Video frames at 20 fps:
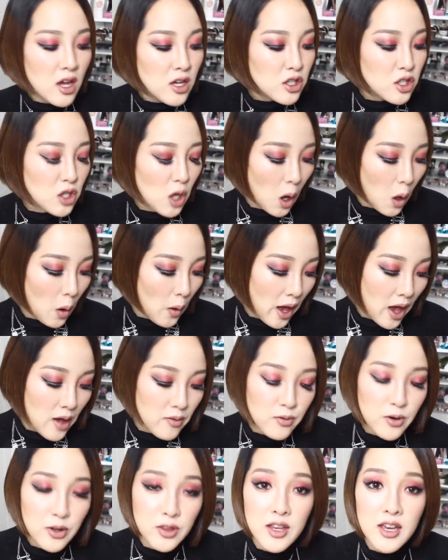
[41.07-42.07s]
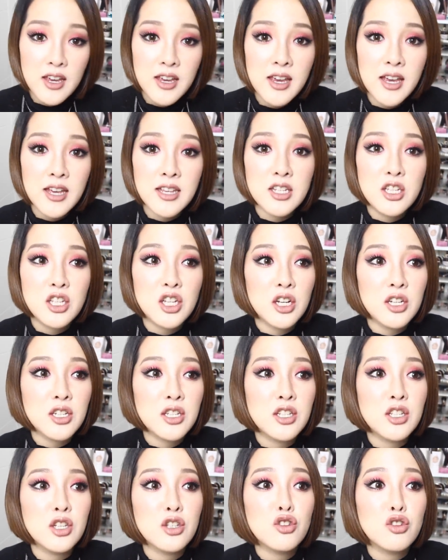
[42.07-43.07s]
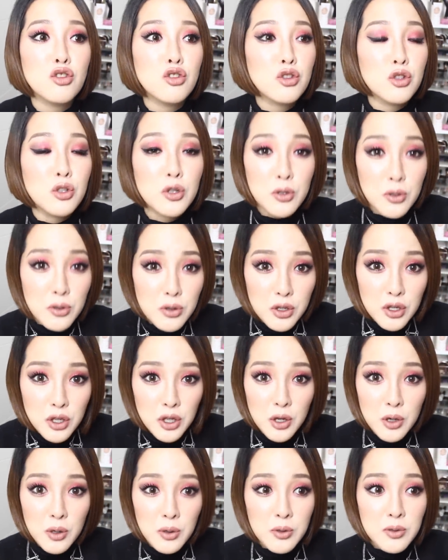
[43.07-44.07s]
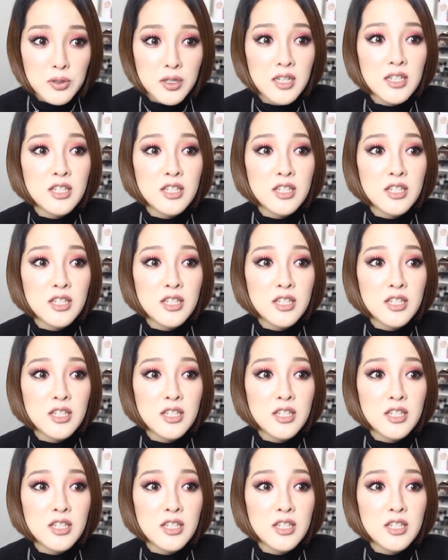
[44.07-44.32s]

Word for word: So everything is just too cute.